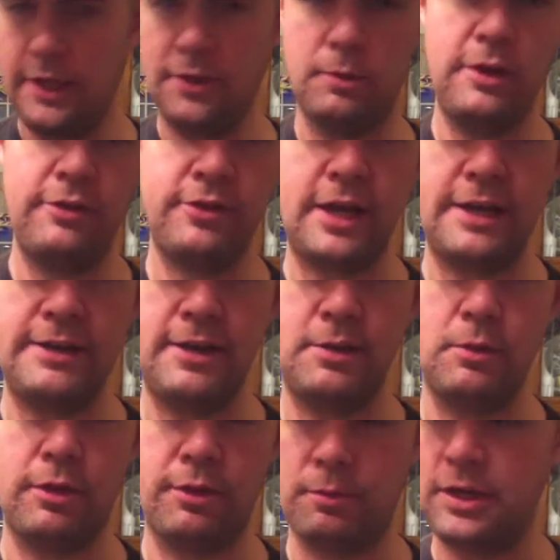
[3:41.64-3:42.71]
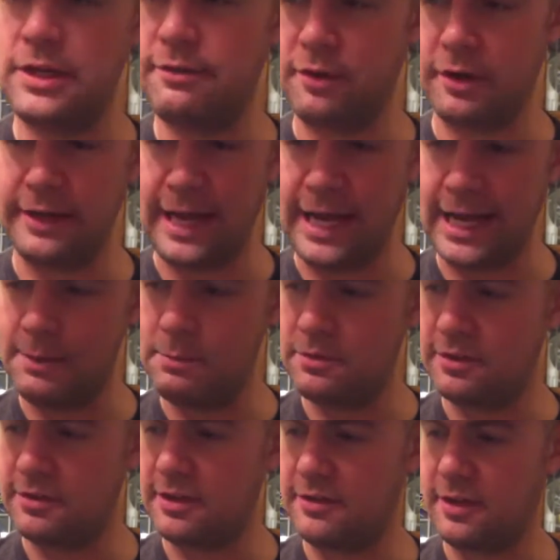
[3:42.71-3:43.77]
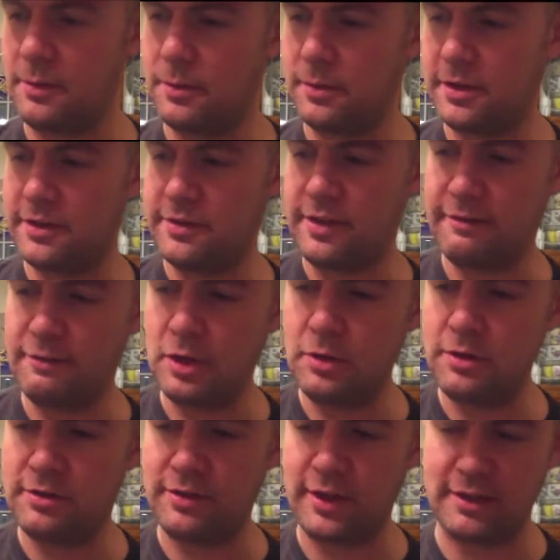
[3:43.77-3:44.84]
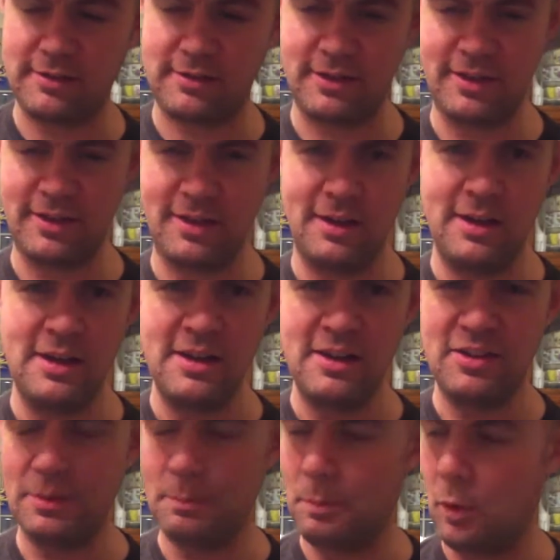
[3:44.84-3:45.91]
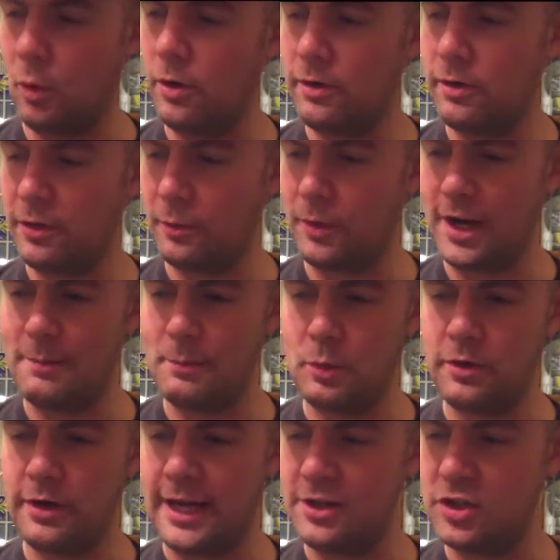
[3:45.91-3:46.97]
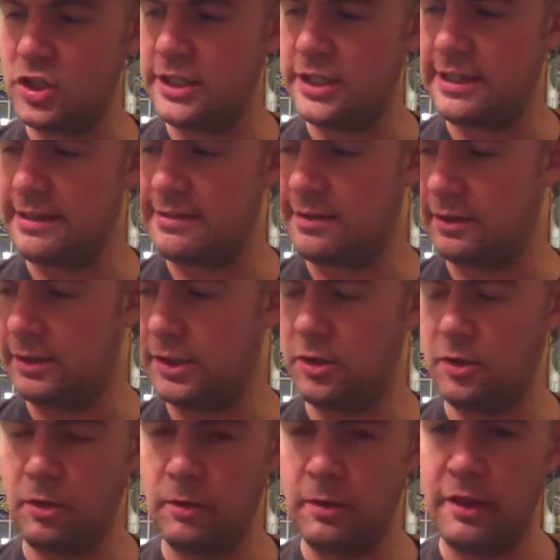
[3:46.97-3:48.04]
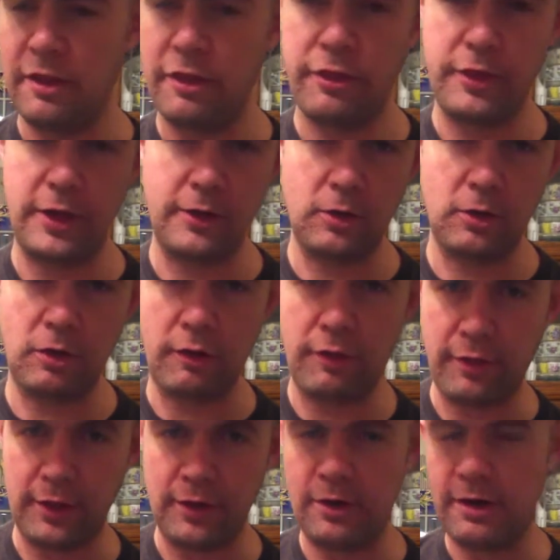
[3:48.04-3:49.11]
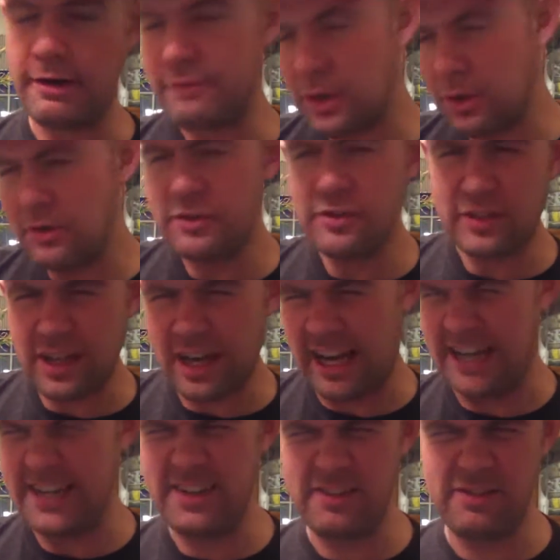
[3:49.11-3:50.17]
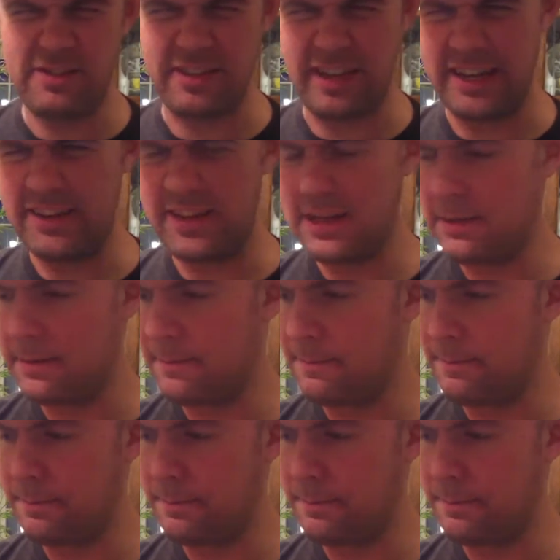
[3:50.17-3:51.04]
And the reason I did it with 3 different games is because I've noticed like the ROM board actually is a little thicker or thinner. I've noticed, kind of, slightly.